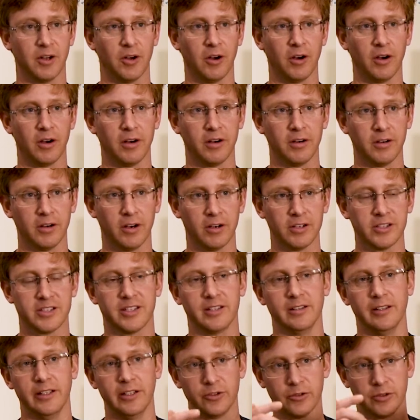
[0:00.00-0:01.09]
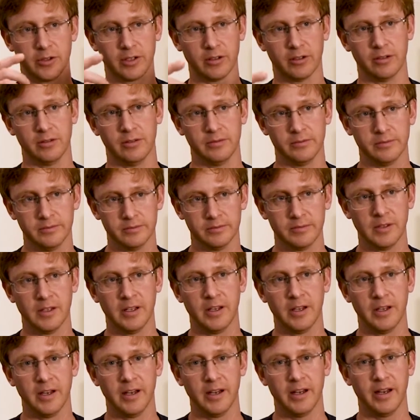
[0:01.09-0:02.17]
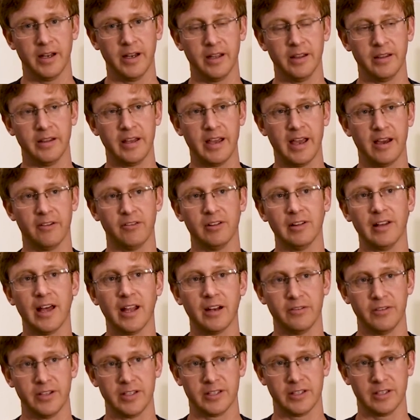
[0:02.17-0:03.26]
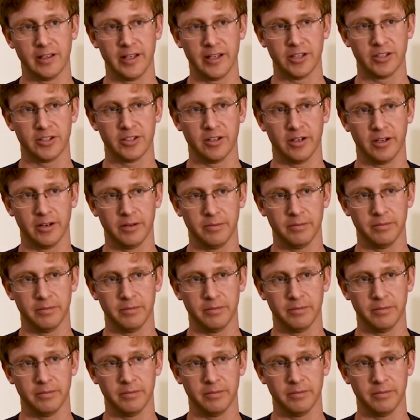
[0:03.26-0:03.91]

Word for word: are, are cylindrical, and they have a lot of insulation on